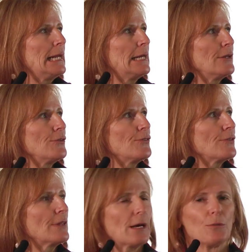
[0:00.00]

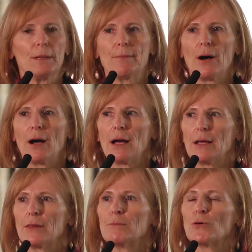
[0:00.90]
is that we
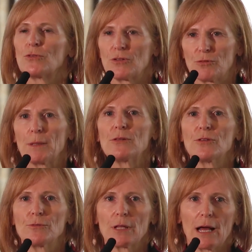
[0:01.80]
buy the most
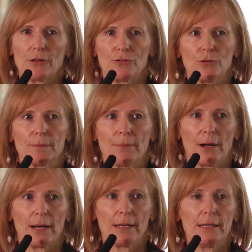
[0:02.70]
expensive glass you can
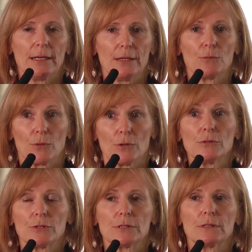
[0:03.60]
buy in the
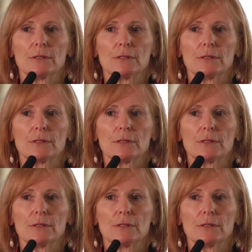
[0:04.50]
world,